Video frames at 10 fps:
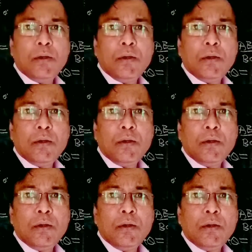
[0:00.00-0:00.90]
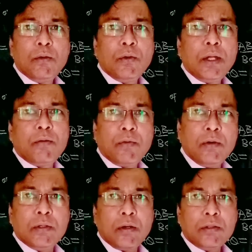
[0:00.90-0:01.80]
In this way, we have
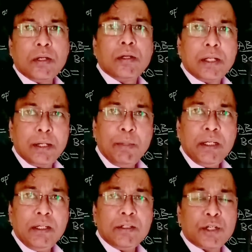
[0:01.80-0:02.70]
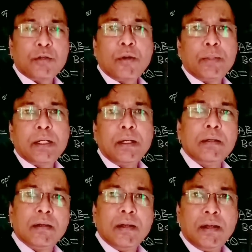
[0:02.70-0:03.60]
found out remaining trigonometric
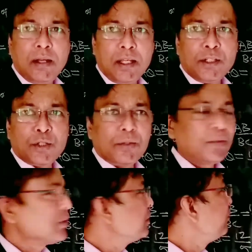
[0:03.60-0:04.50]
ratios.